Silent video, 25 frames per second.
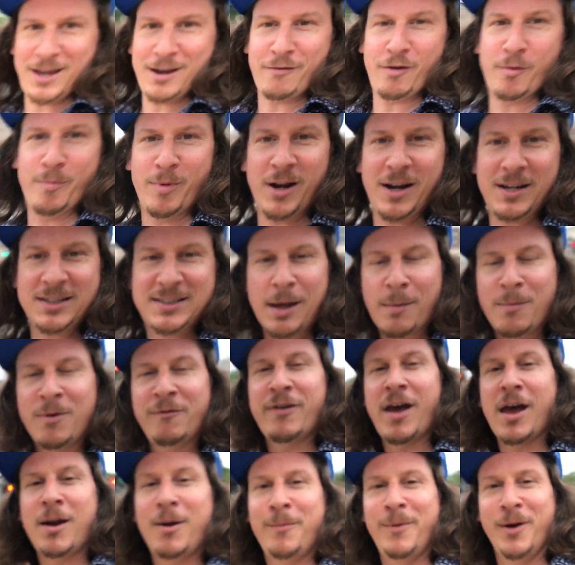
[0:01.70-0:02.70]
Hey everybody, it's
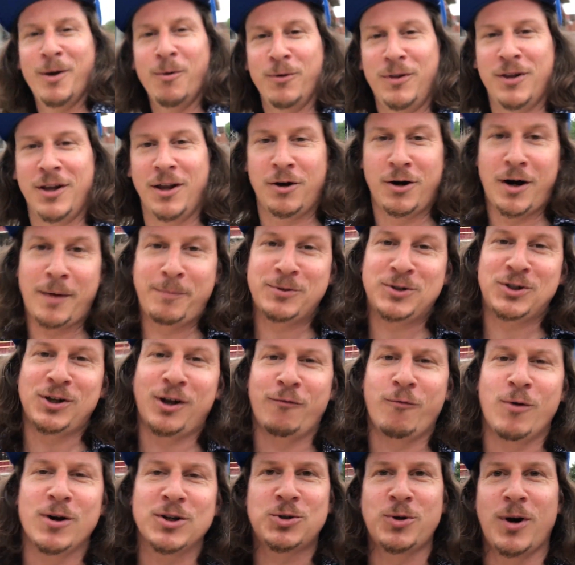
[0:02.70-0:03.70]
Edmond Vanderbilt with another
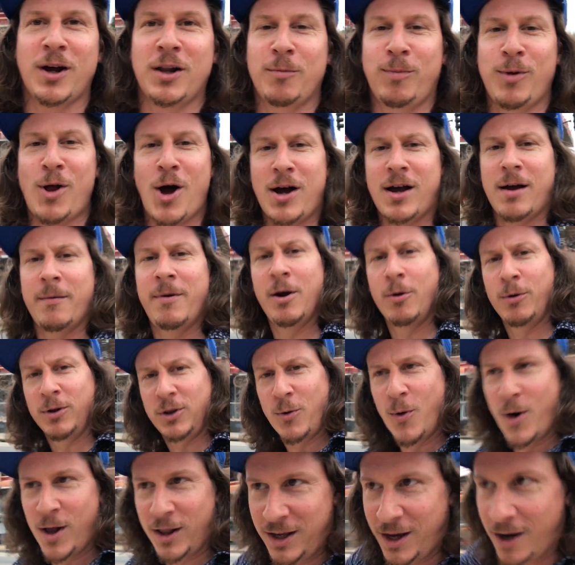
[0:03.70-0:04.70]
episode of Once Around the Block. I'm here
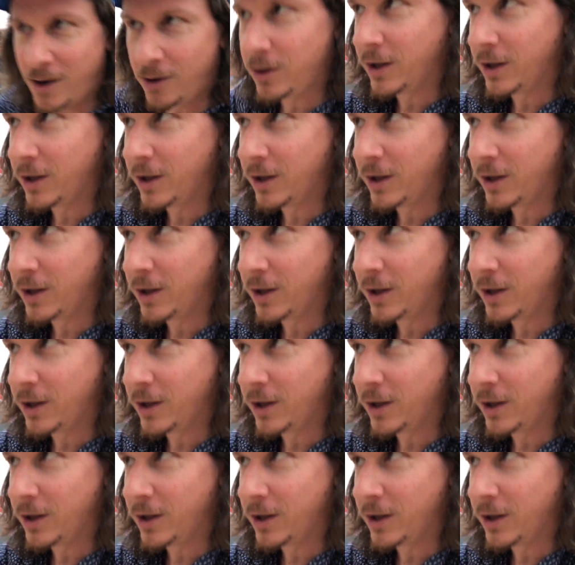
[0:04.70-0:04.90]
with the one, the